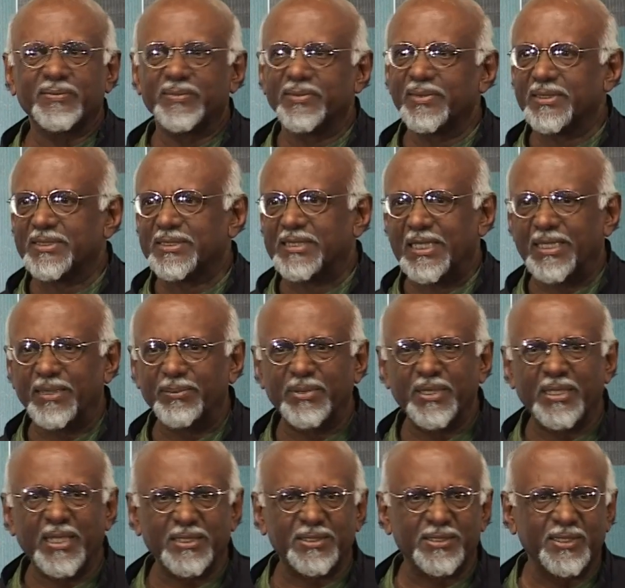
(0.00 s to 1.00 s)
set up the
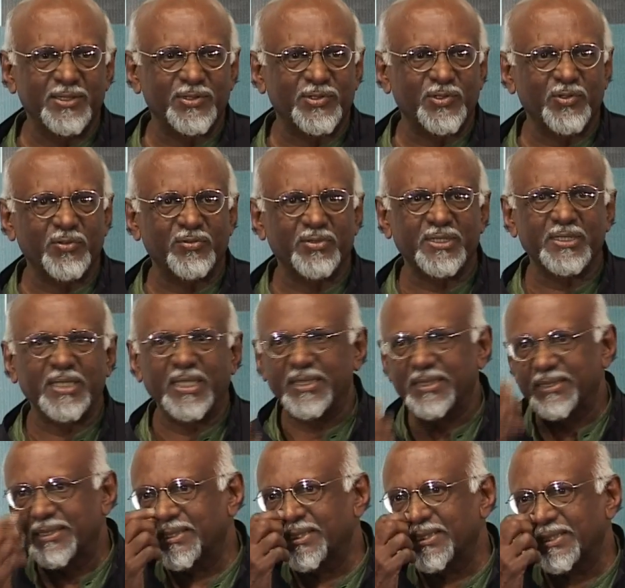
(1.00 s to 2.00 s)
National Institute of
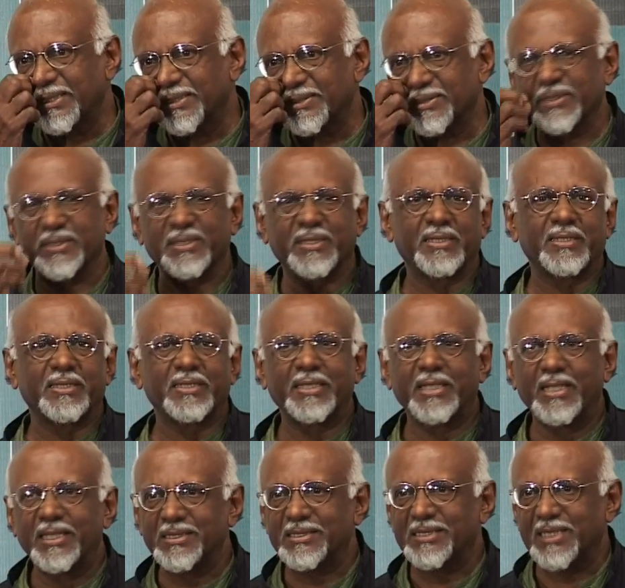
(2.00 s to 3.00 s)
Design. He was a
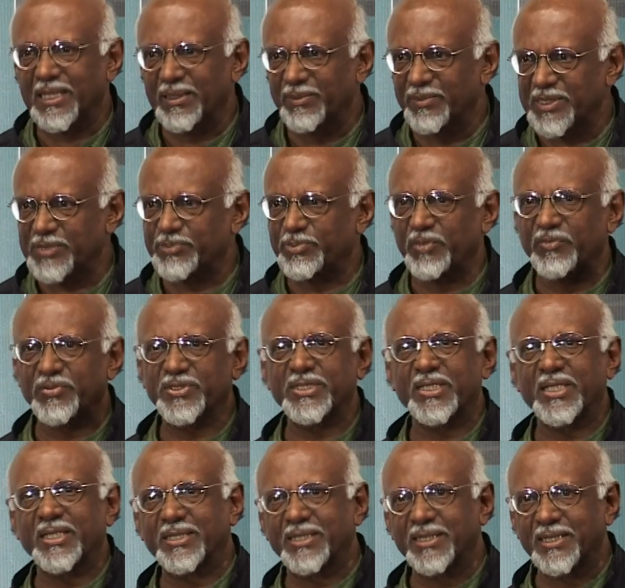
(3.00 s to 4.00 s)
leading ceramist,
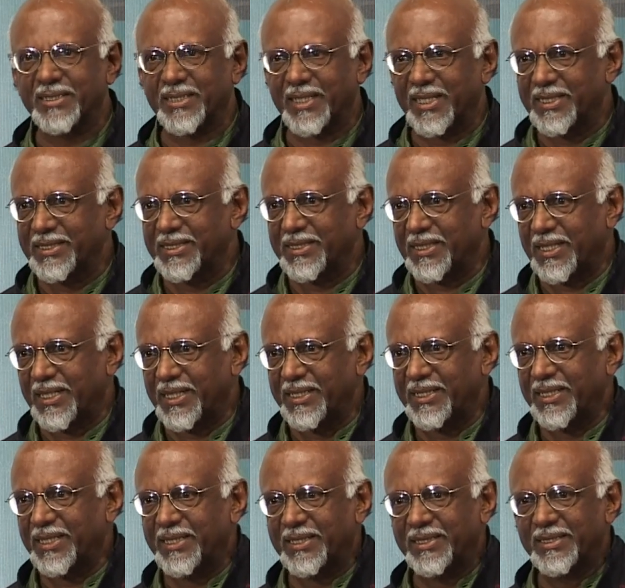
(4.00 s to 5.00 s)
Professor Eckert,
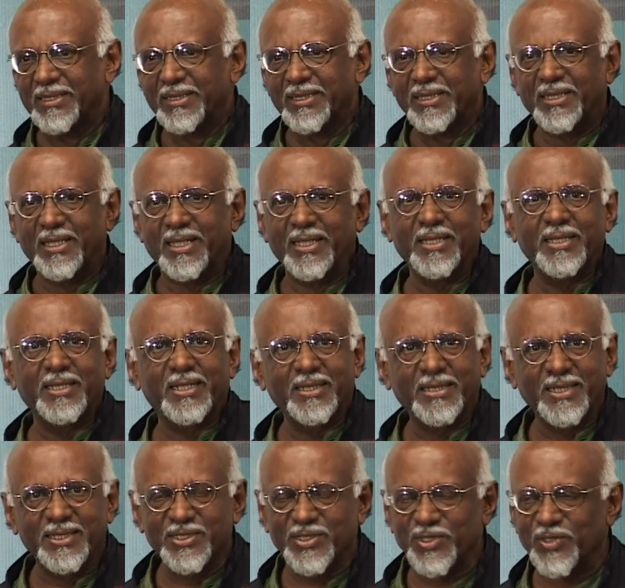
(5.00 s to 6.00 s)
high
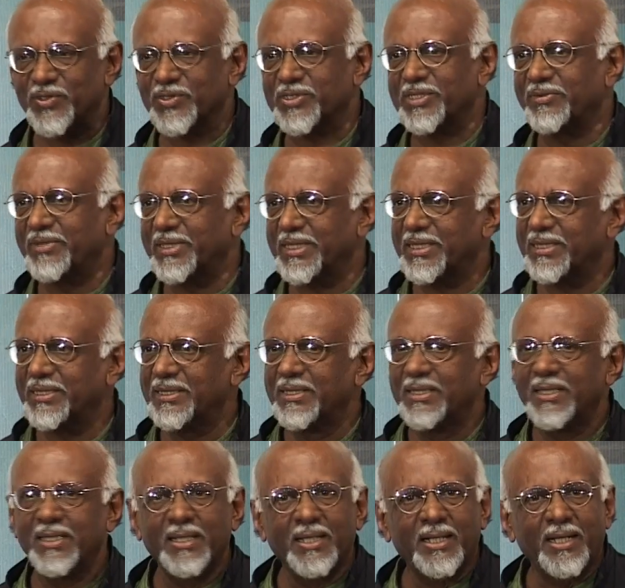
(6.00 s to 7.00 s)
art in Czechoslovakia.
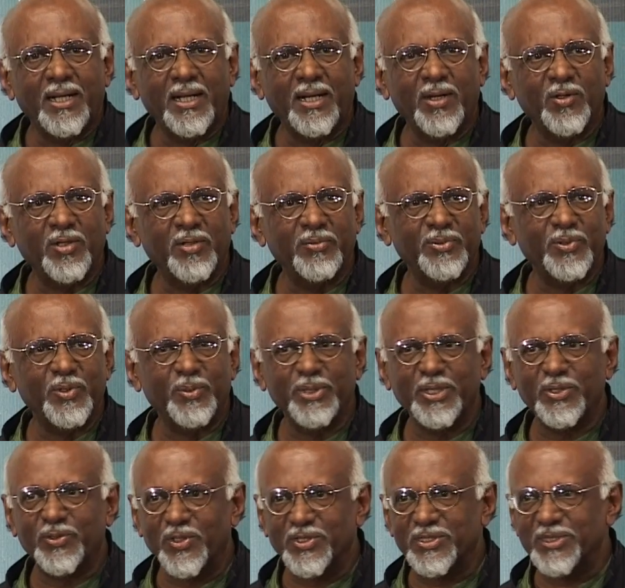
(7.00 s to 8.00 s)
How come
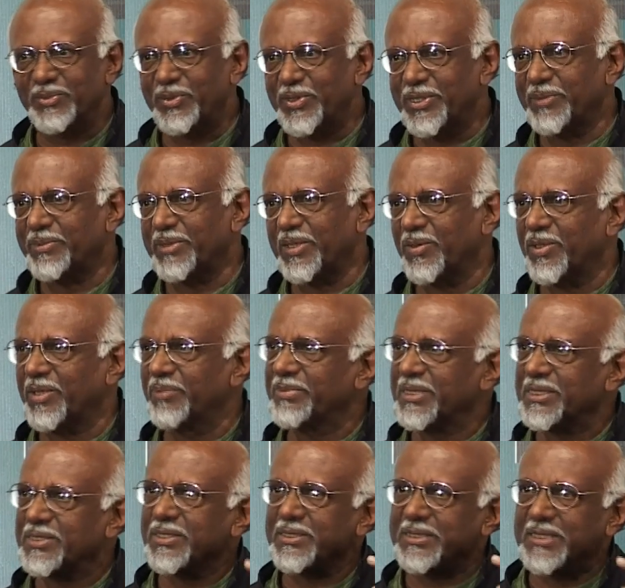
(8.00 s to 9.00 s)
nobody talks about him? How come
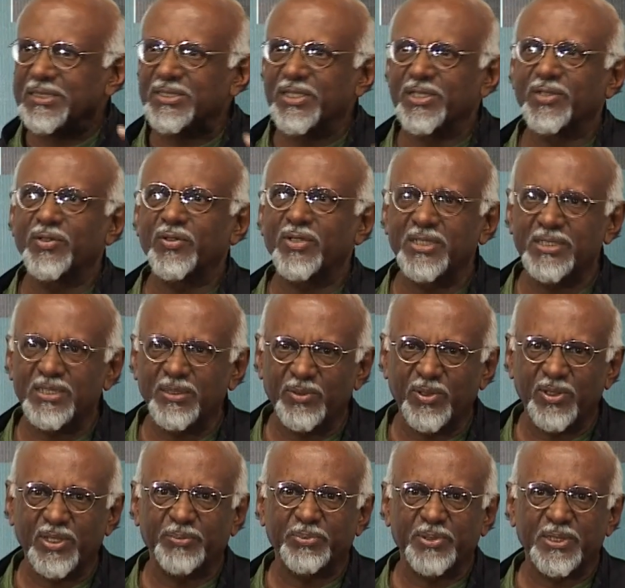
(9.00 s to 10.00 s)
there's such ignorance
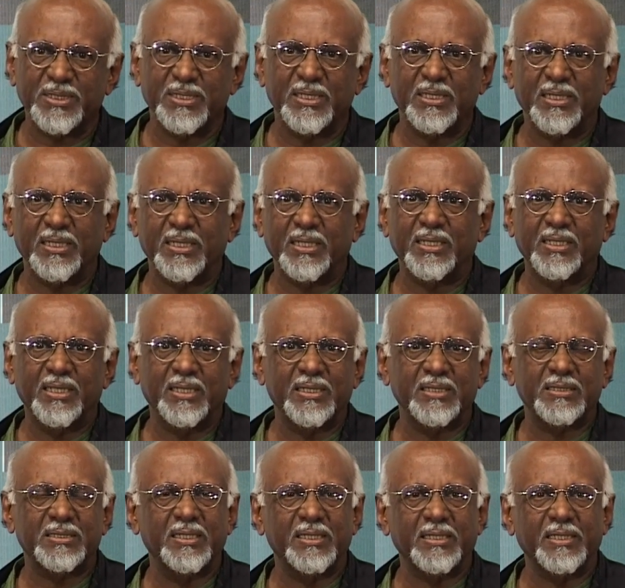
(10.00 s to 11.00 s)
about a person like that, an
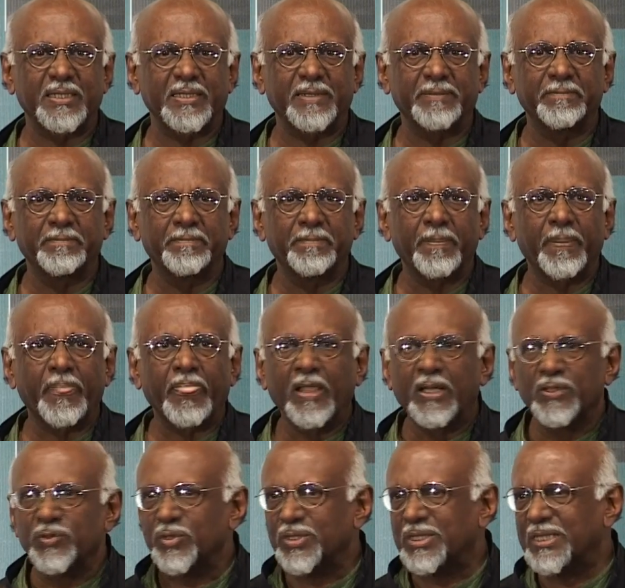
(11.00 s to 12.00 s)
artist like that?
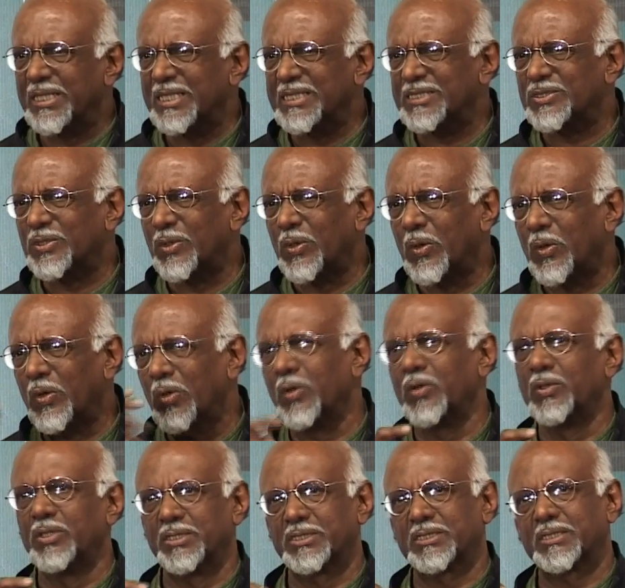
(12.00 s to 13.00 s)
So these
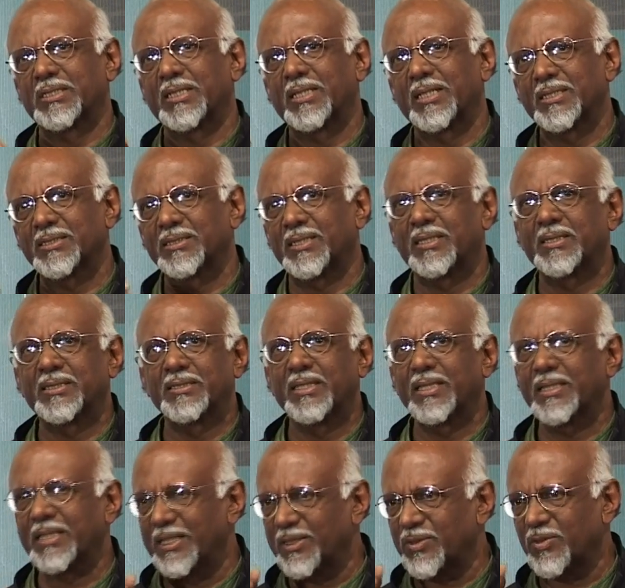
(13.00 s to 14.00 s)
holes in art,
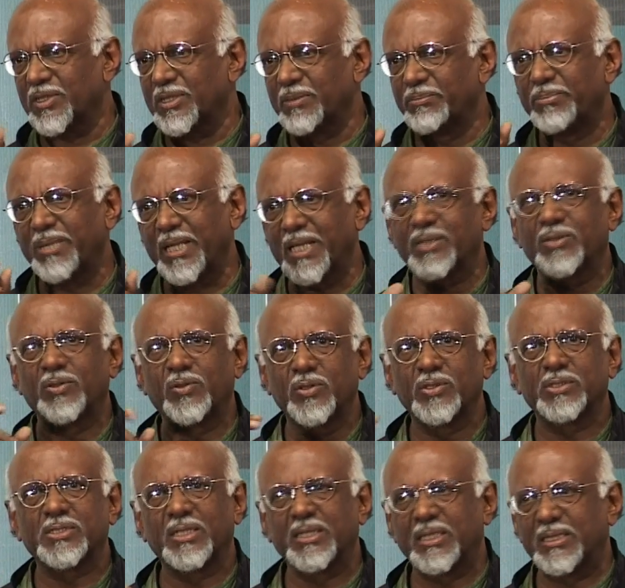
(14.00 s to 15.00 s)
I call them black
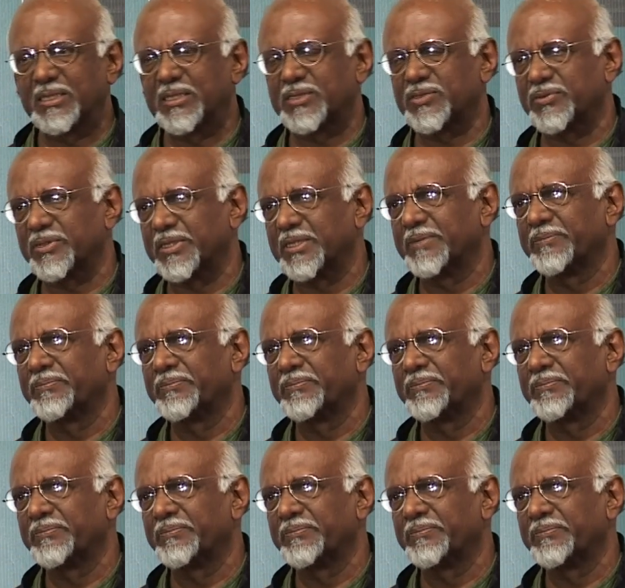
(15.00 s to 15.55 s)
holes in art history,